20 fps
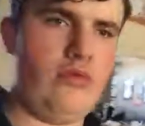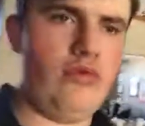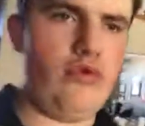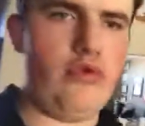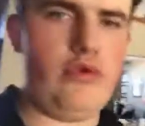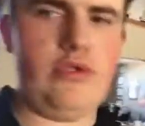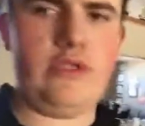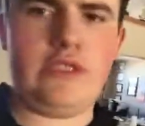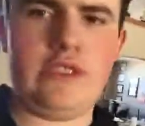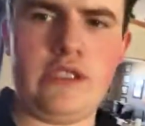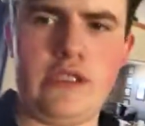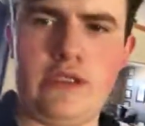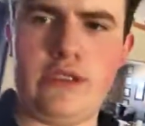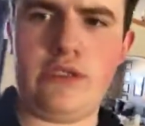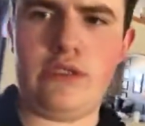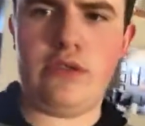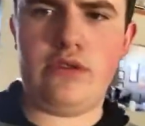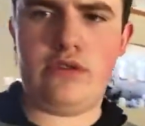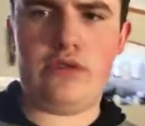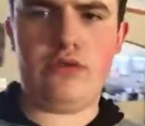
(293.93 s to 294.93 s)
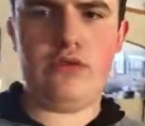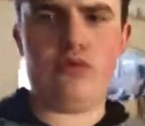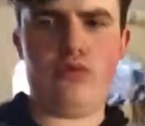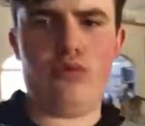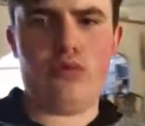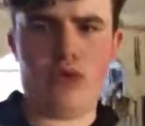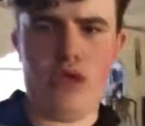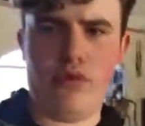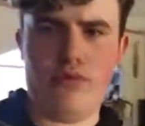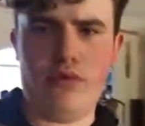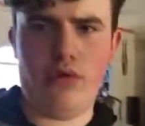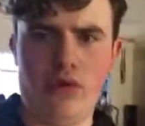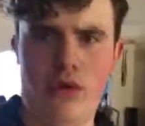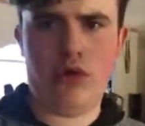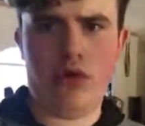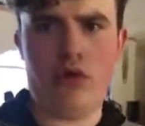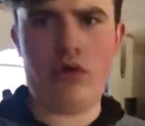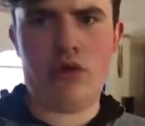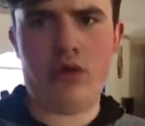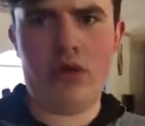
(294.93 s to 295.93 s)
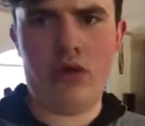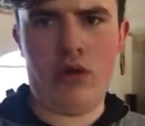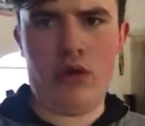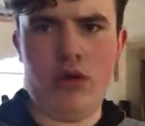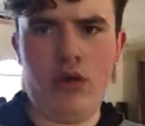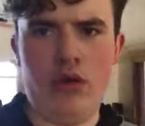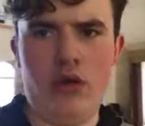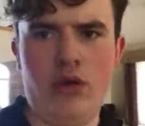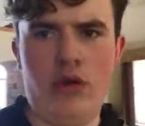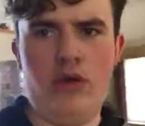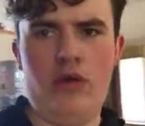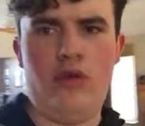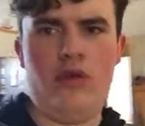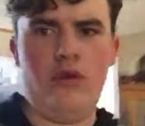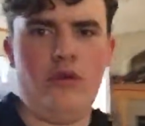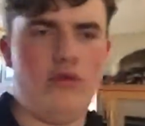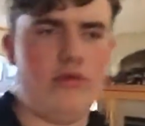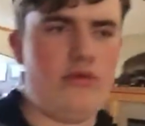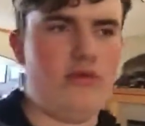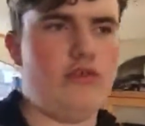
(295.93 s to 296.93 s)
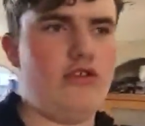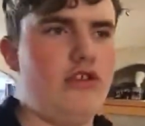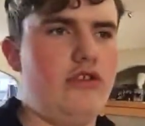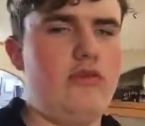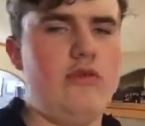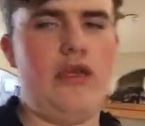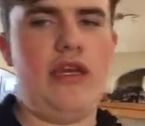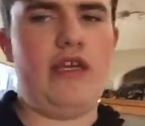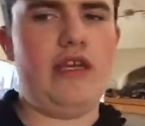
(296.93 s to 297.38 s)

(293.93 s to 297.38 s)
360s or whatever. Trust me,